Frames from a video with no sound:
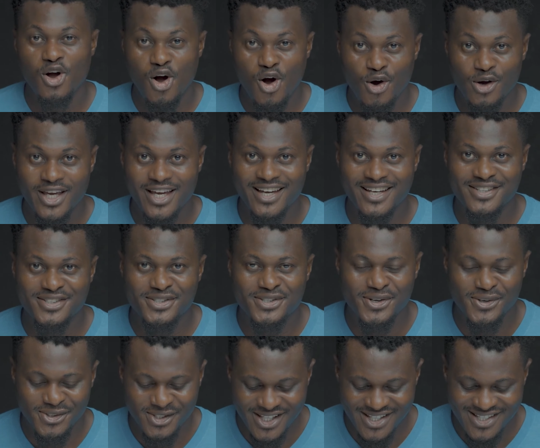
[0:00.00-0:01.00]
Okay,
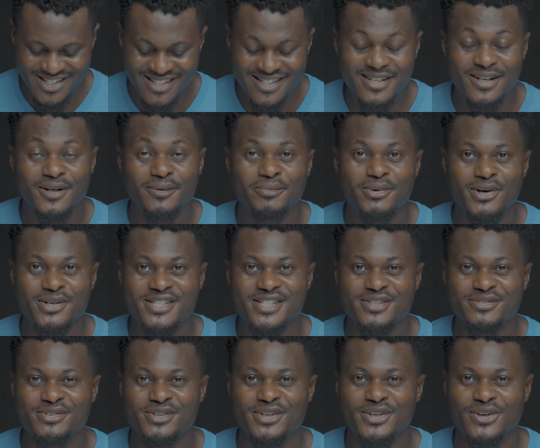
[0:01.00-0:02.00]
so this is an
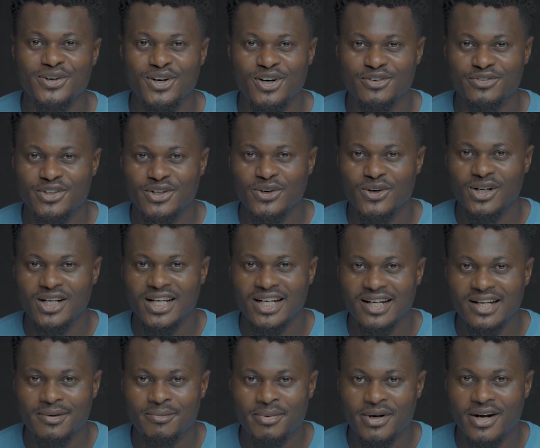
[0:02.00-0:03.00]
unboxing video of the
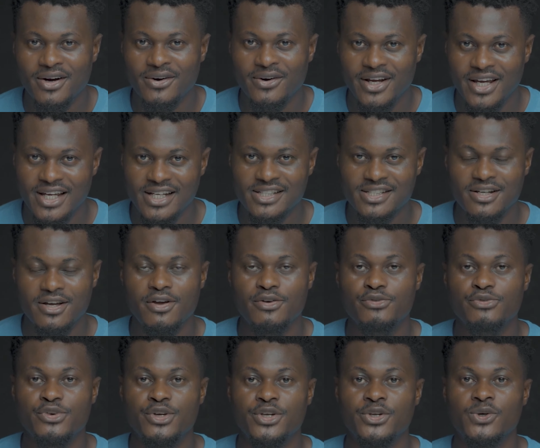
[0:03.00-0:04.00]
Hollyland Pyro H
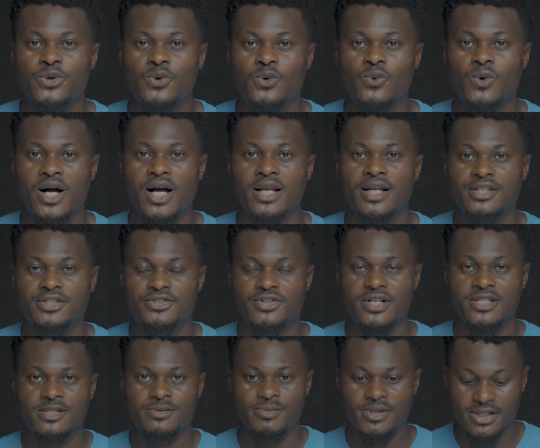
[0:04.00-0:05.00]
video wireless
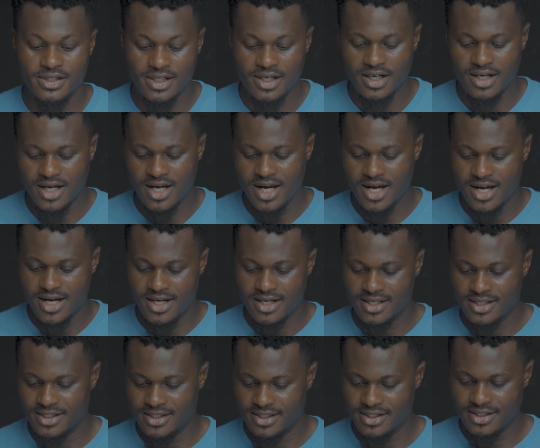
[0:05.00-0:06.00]
transmitter,
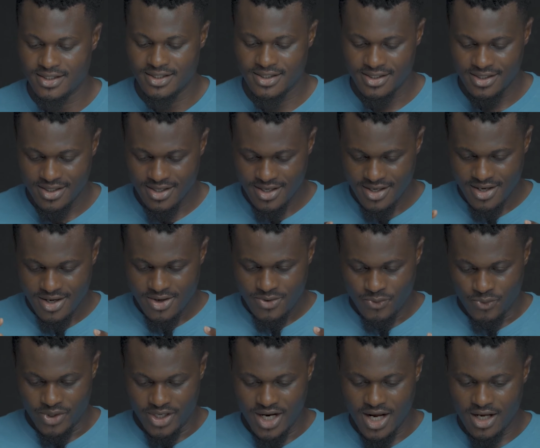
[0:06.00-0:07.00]
and
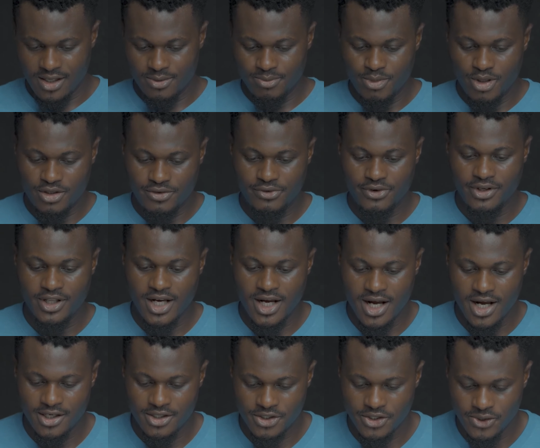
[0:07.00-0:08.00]
without much further
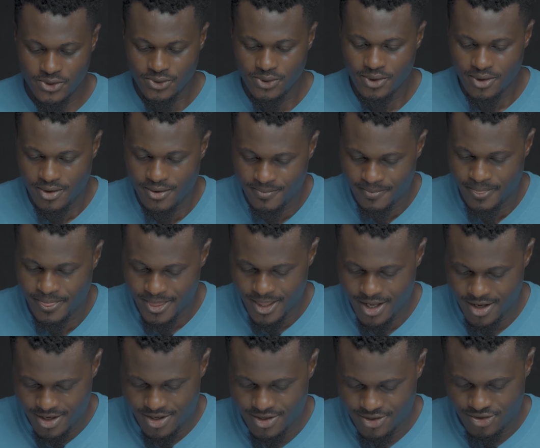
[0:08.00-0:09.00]
ado,
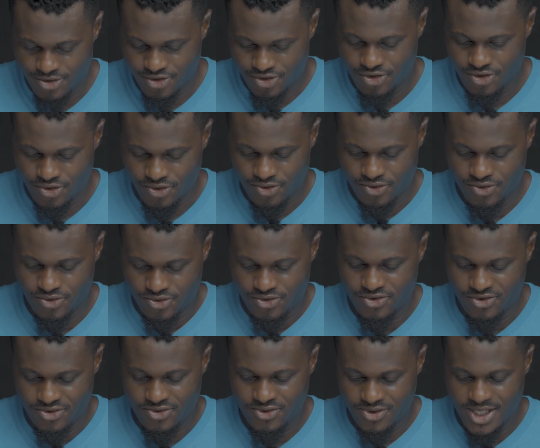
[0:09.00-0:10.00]
so
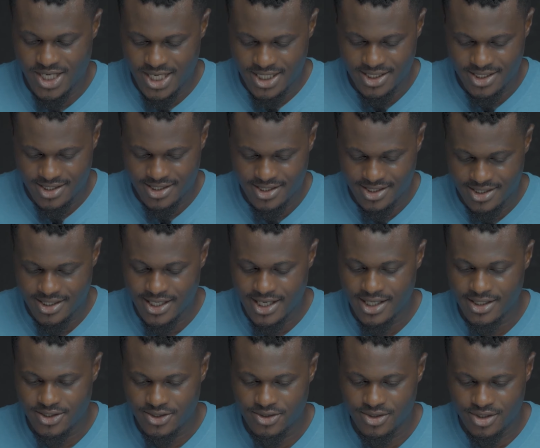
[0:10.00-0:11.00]
let's
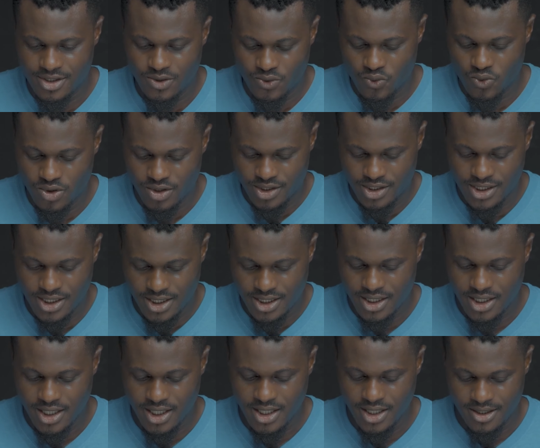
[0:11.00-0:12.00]
get to see what's
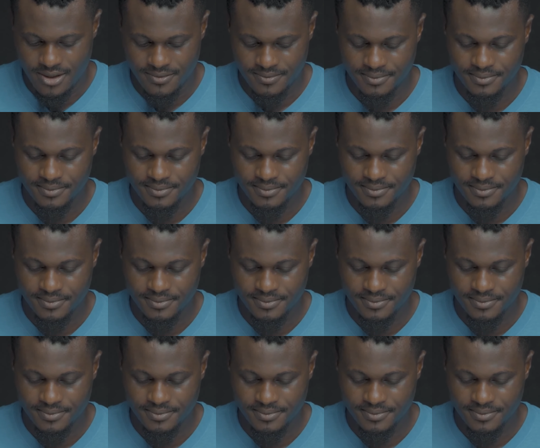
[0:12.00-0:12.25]
in here.